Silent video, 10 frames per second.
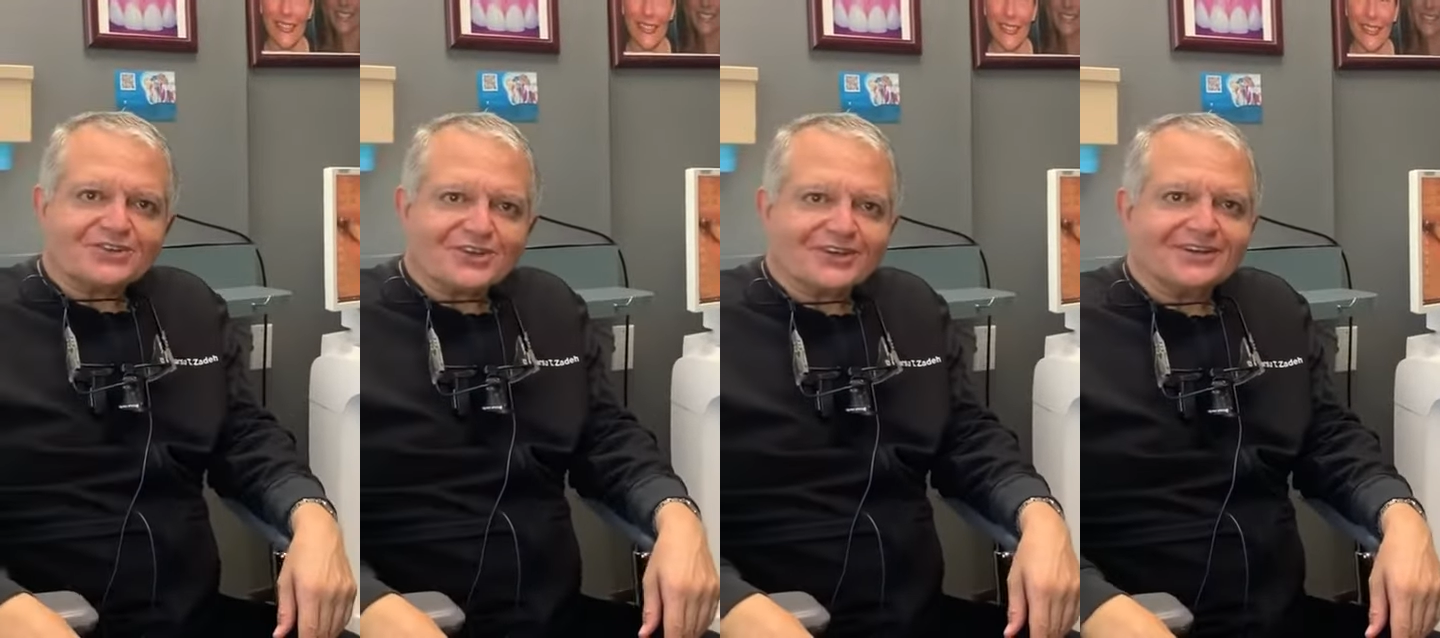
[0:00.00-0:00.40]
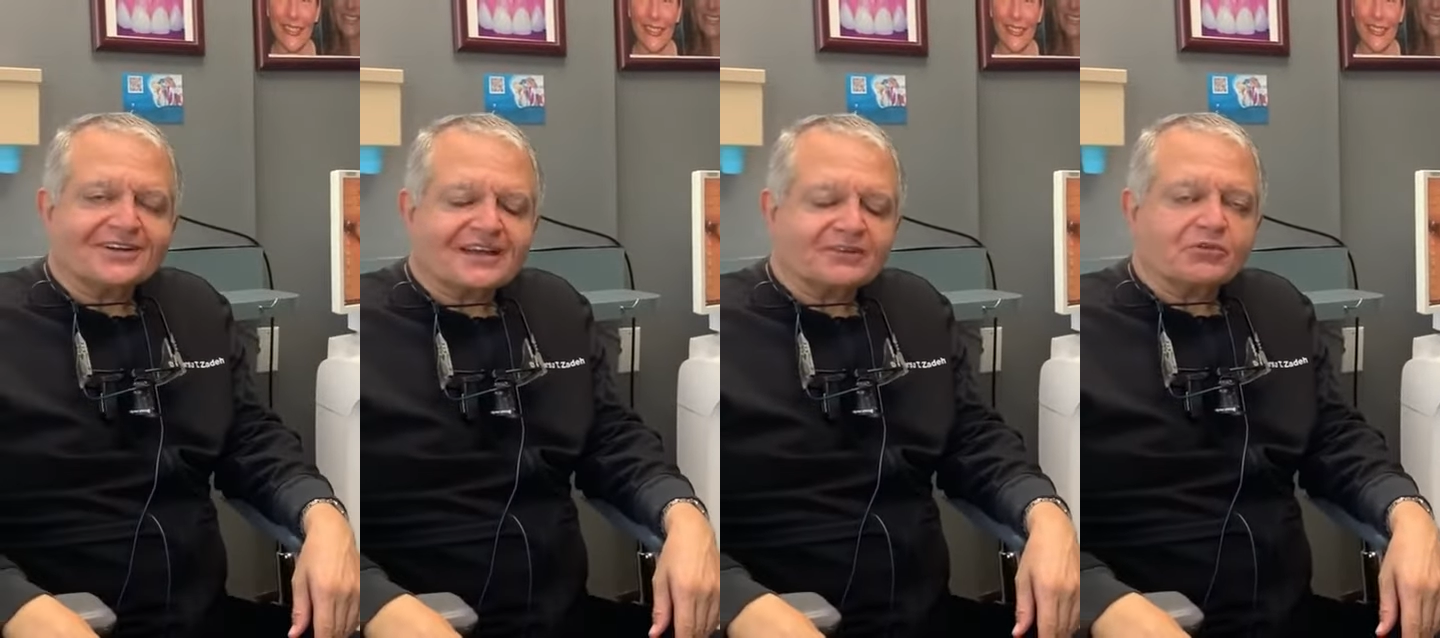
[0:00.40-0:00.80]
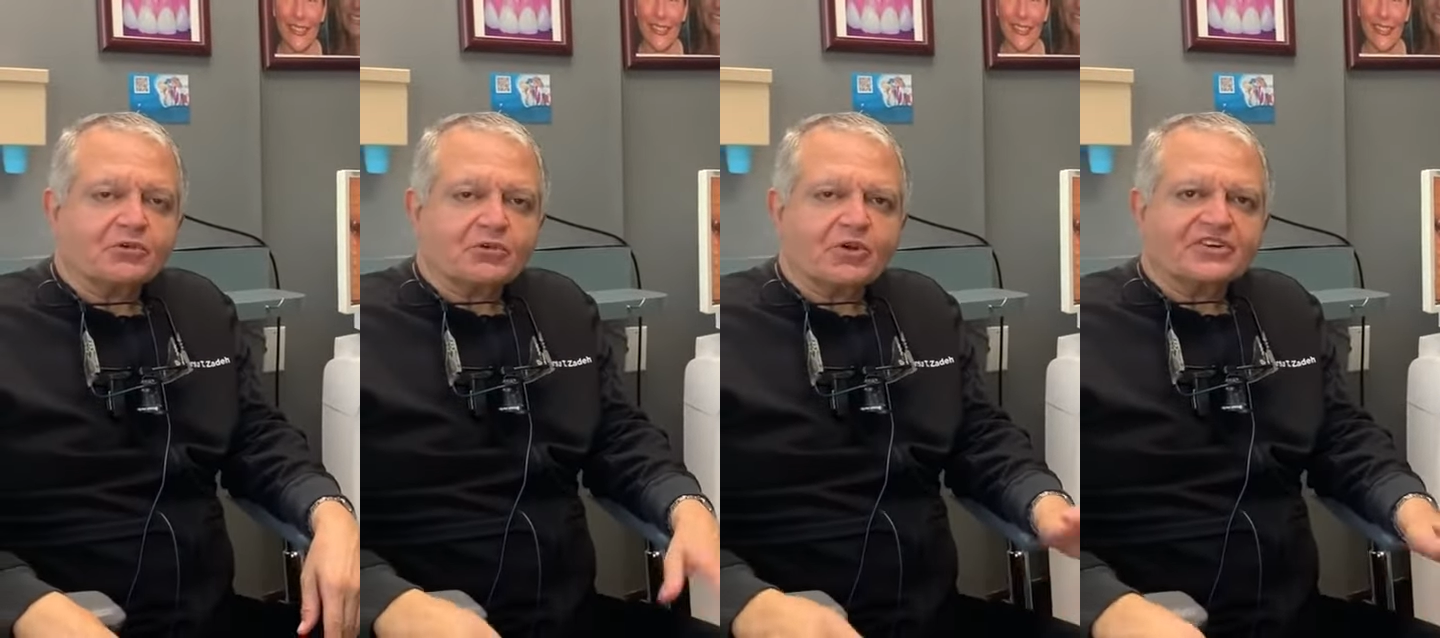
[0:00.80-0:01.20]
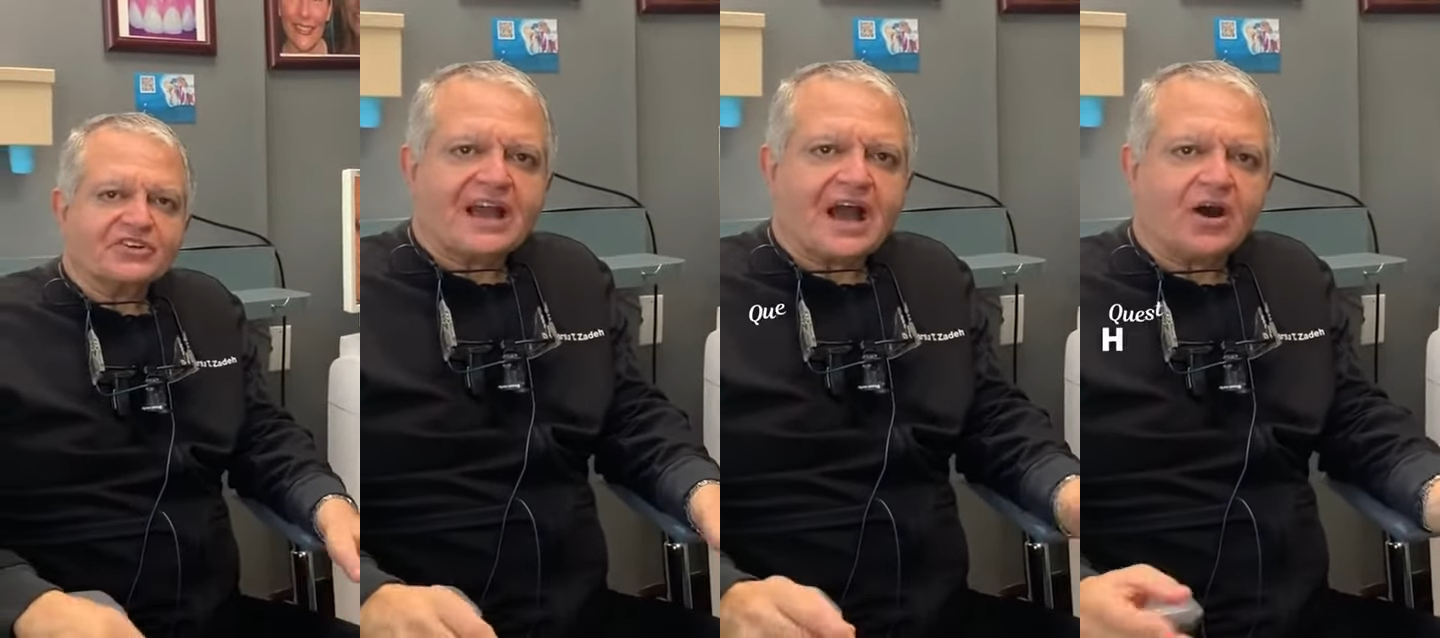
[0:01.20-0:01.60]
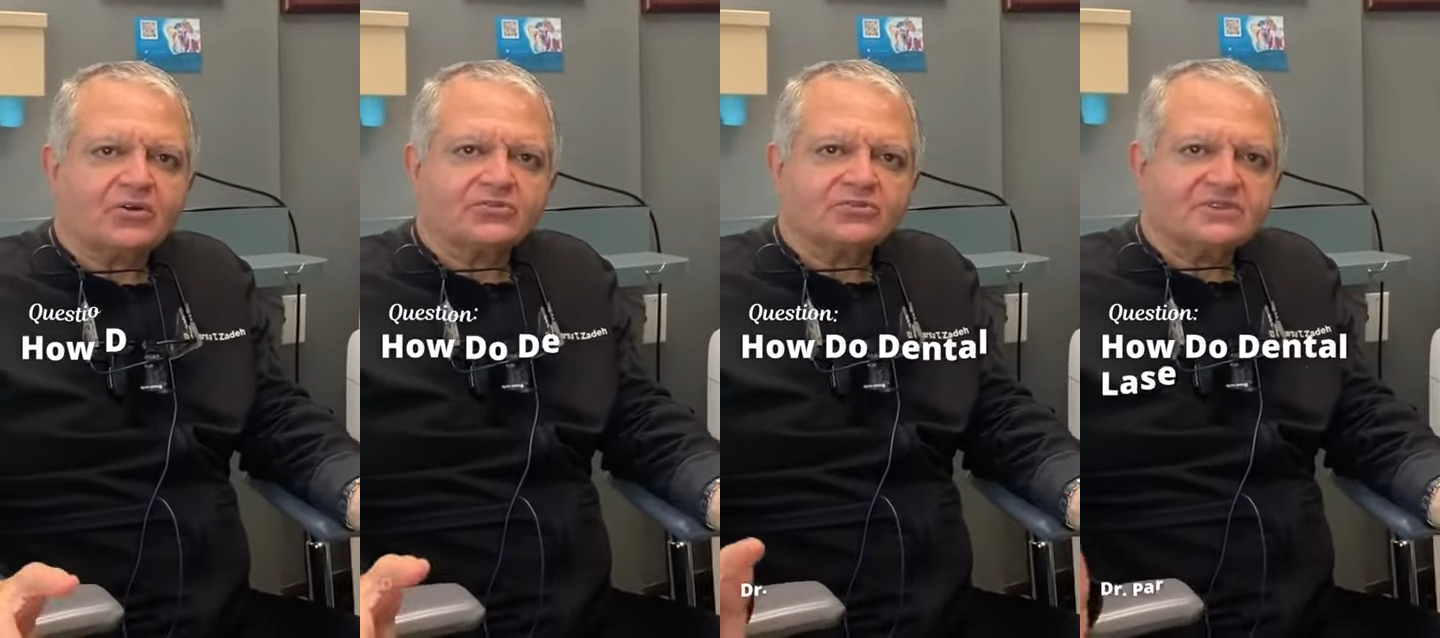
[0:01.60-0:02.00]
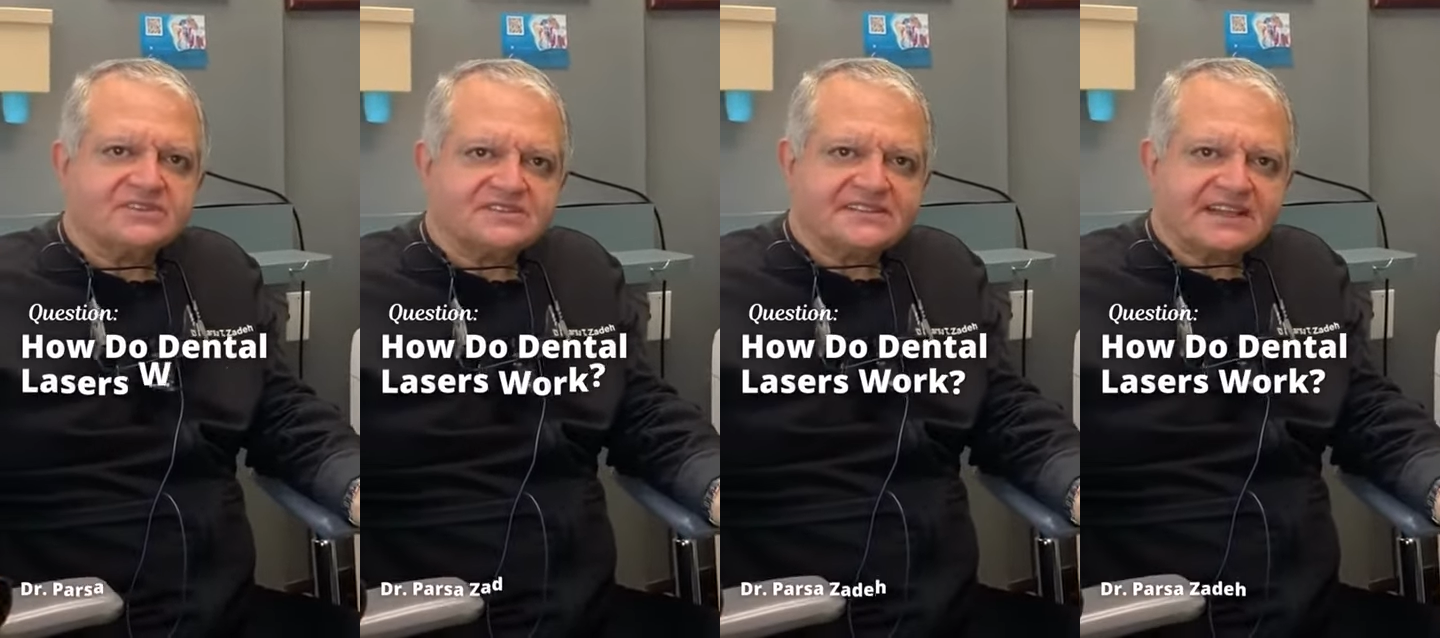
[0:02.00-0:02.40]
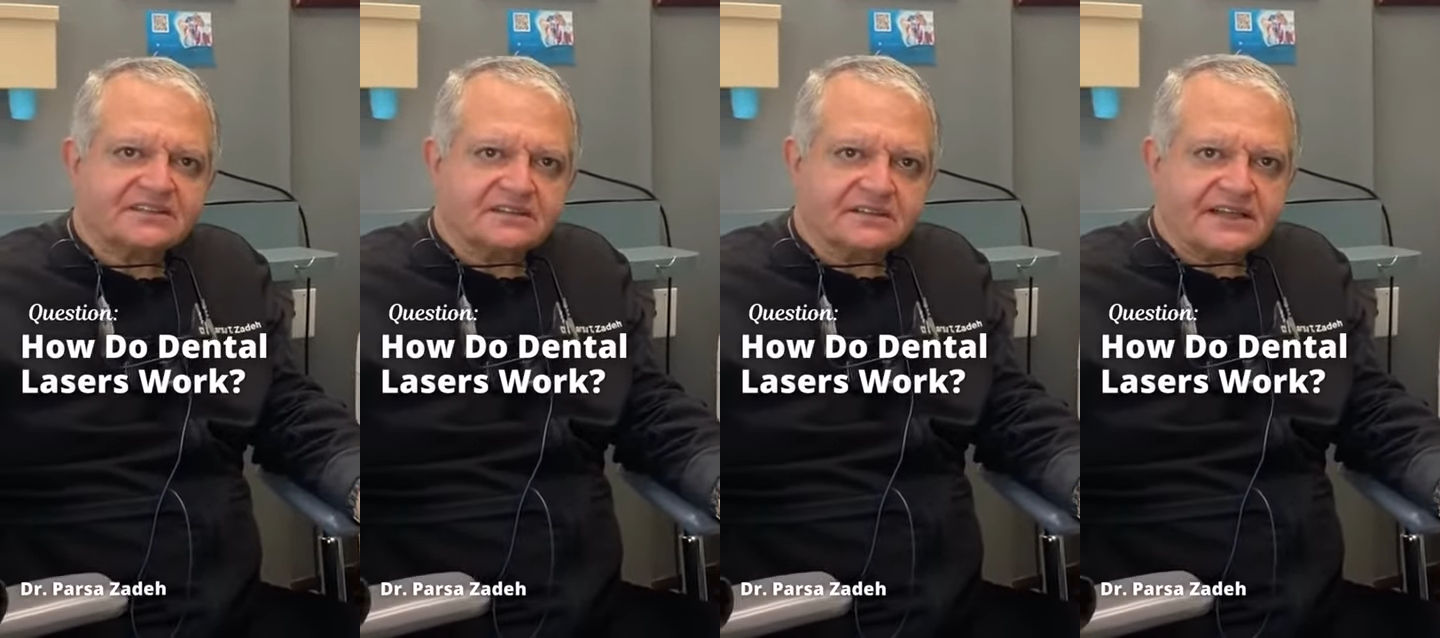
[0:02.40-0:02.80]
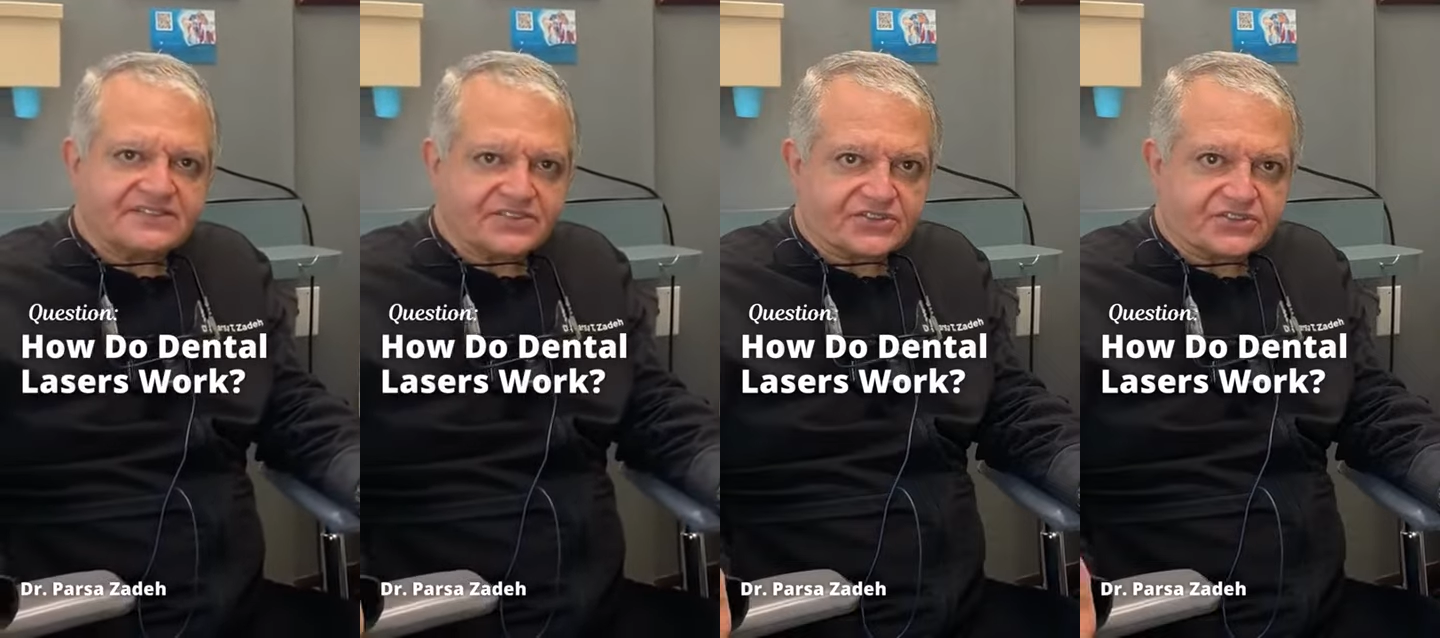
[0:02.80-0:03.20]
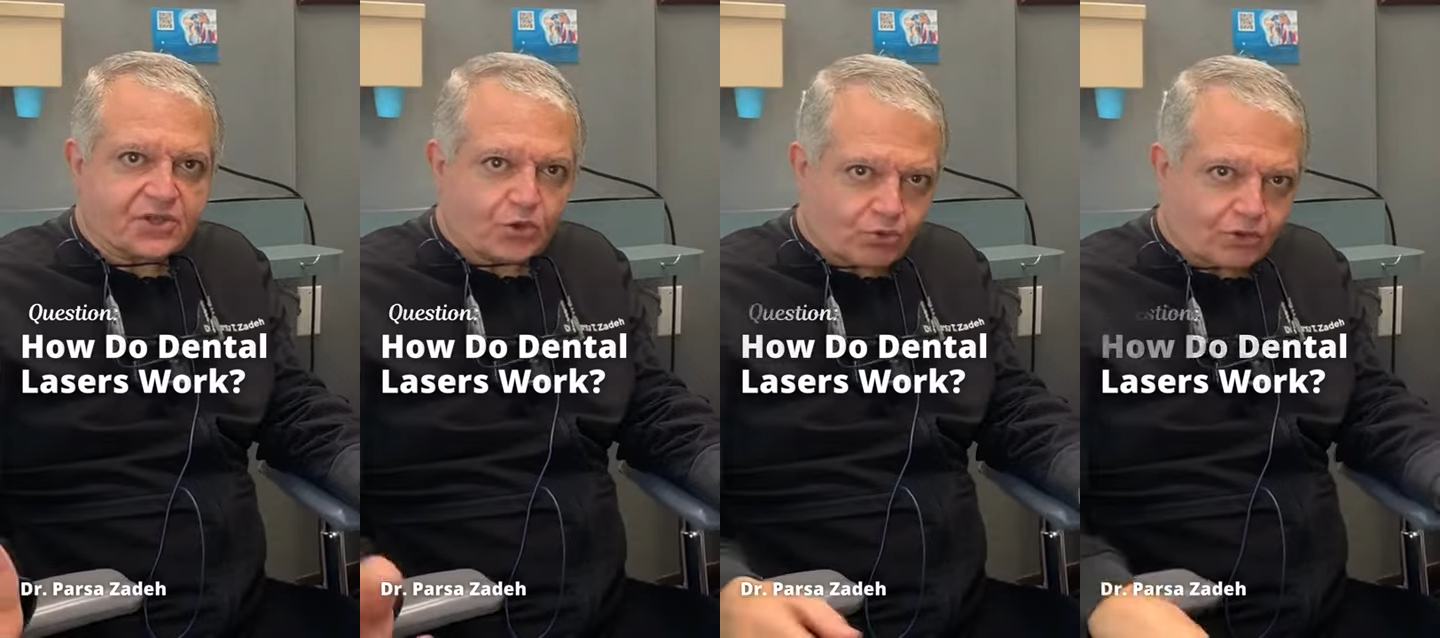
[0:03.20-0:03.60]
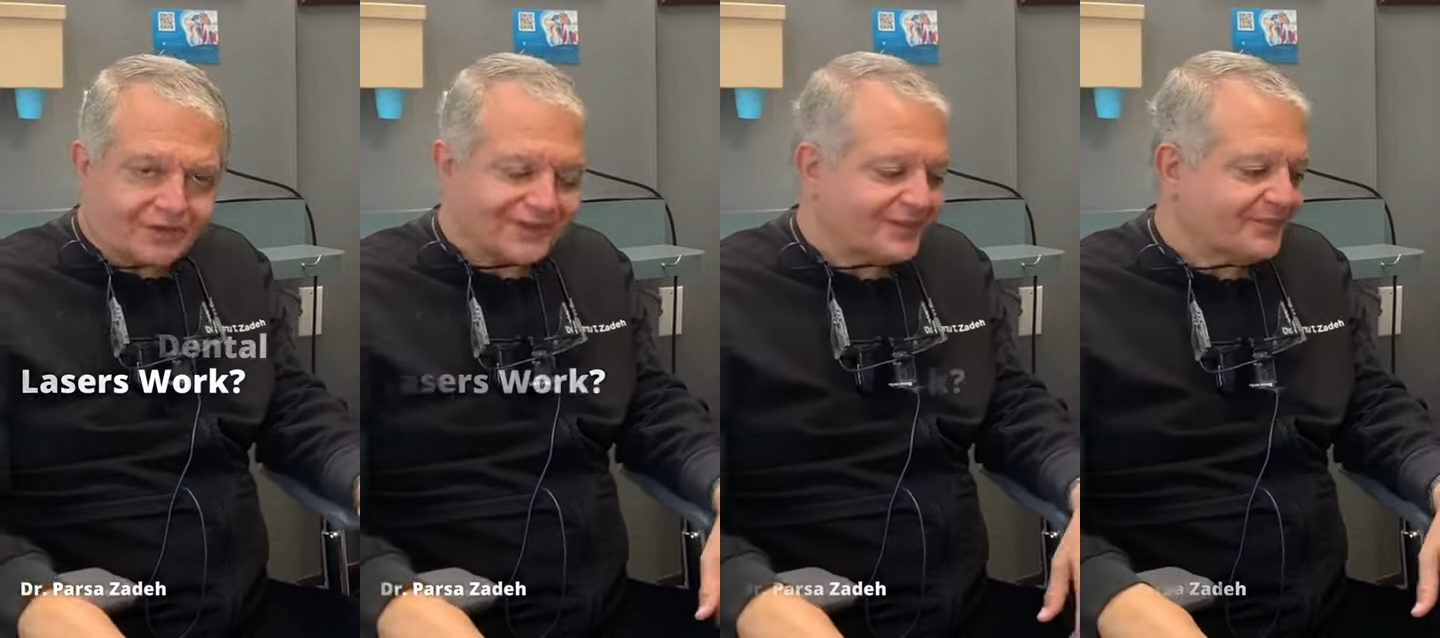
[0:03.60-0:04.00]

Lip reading: here, and we were wondering, how do these dental lasers work?